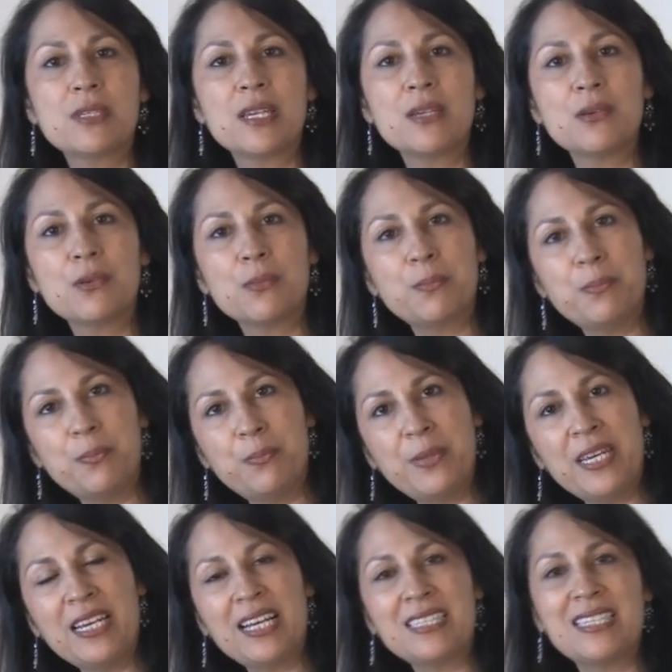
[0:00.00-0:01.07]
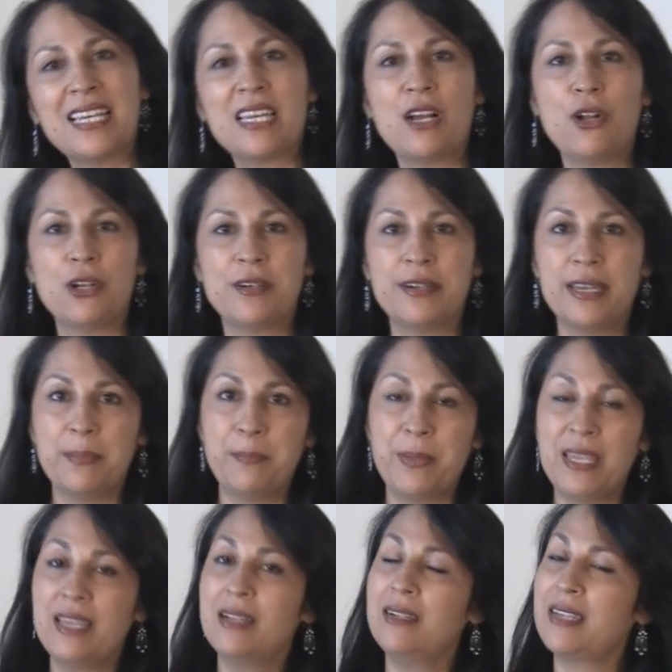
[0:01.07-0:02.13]
using peanuts that are already
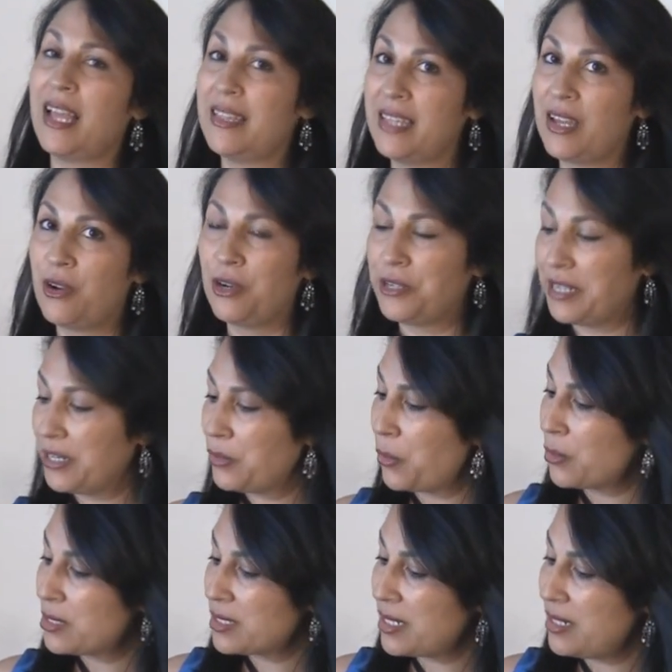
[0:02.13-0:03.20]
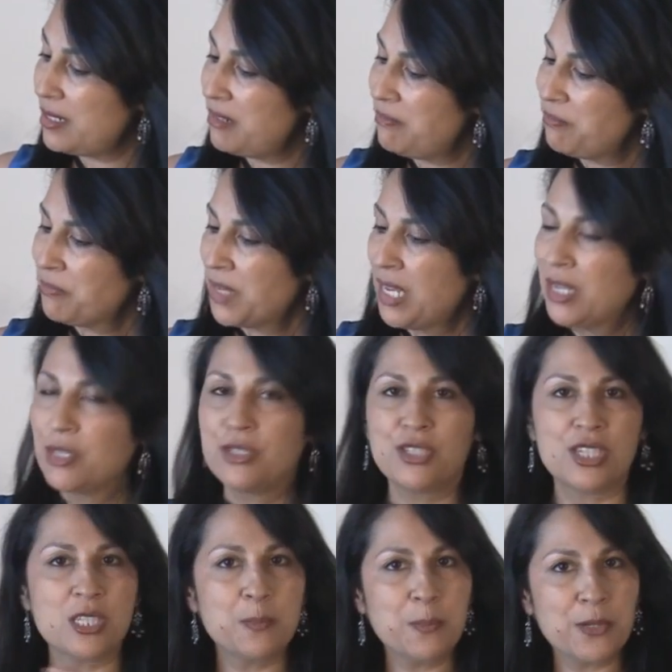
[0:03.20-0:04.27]
peeled and they're already roasted,
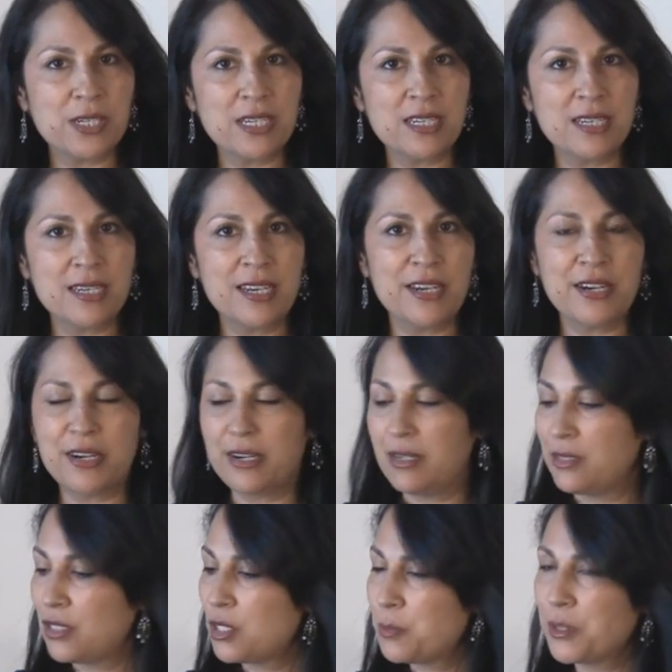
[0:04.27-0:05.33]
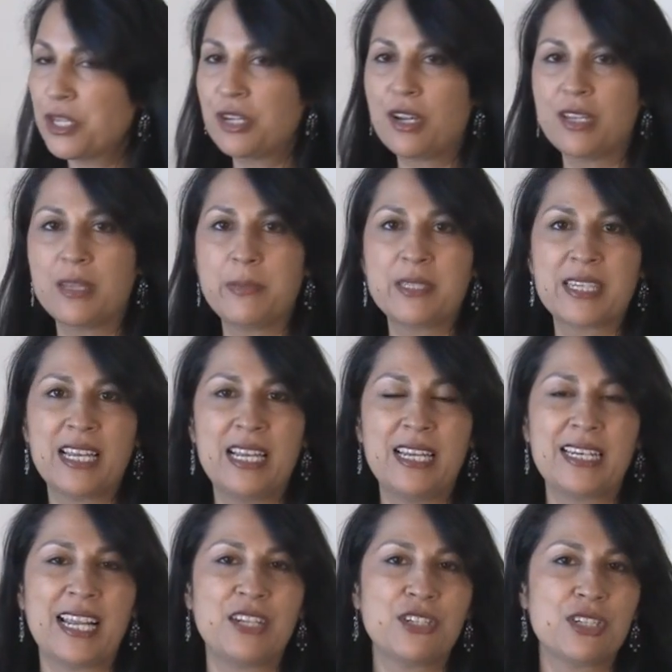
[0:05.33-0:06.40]
just put it in here, just put it on the
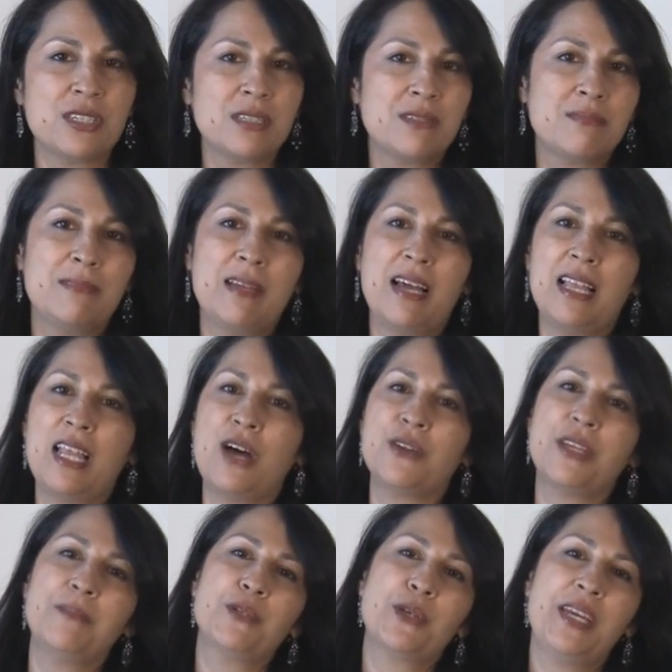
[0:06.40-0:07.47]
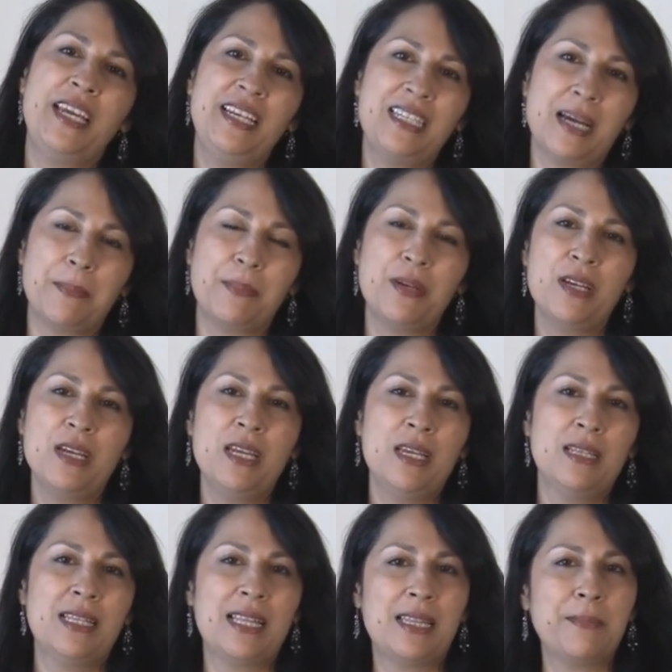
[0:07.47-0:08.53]
skillet and just allow them to heat up,
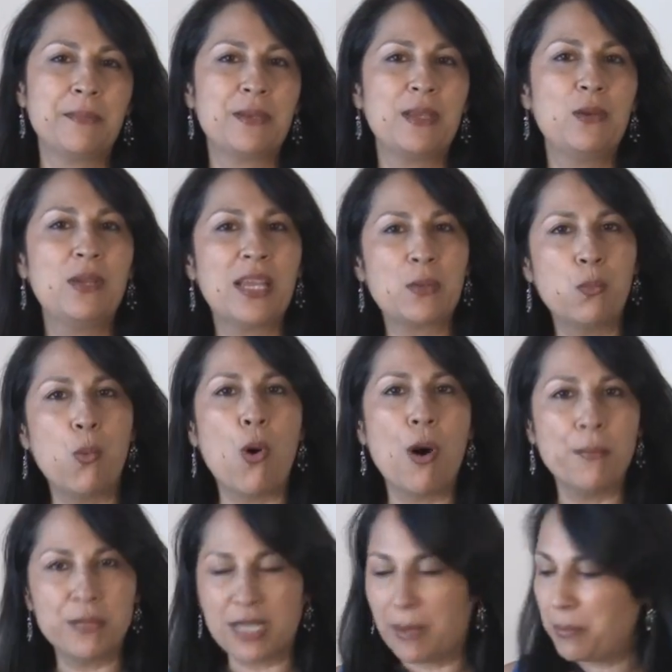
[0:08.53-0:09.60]
let them get warmed